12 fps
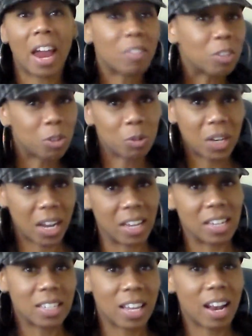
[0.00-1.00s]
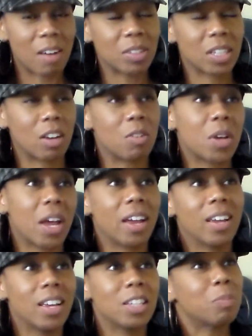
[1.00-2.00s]
after three days. And I was like,
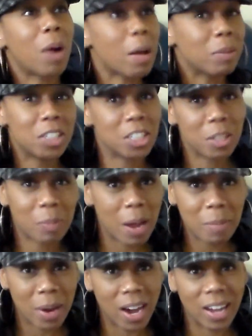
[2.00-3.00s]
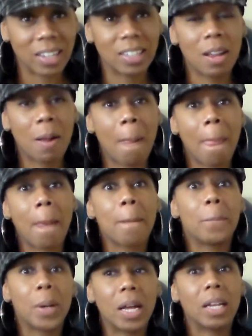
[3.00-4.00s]
okay, it's probably just in my mind,
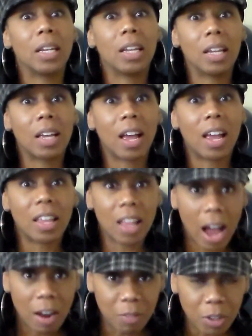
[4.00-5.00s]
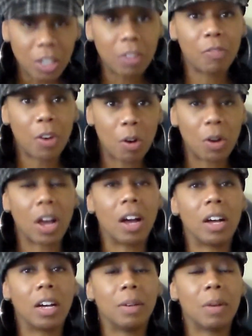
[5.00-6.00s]
but I really felt
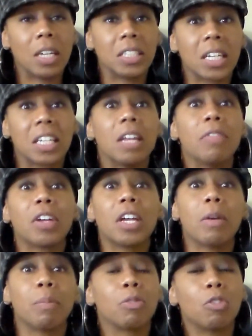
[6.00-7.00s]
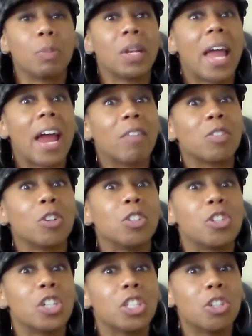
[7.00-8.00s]
a, a significant improvement after
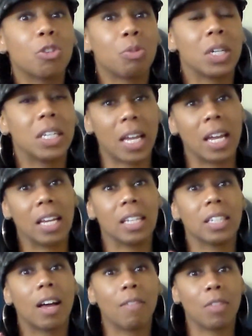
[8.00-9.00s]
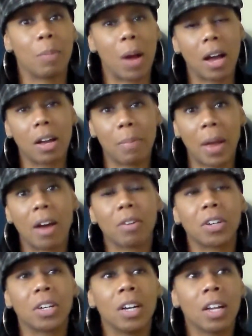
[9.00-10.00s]
just three days of the maca
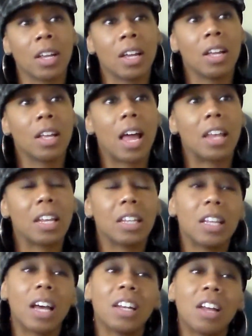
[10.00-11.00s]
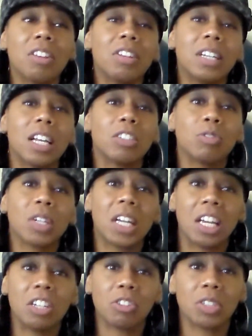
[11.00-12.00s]
powder. And then another thing that's really
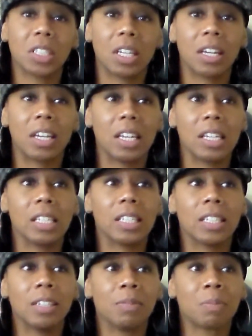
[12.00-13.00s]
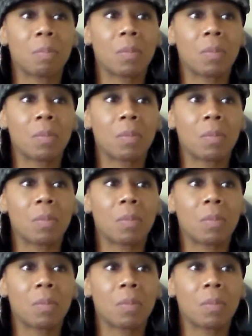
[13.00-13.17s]
interesting is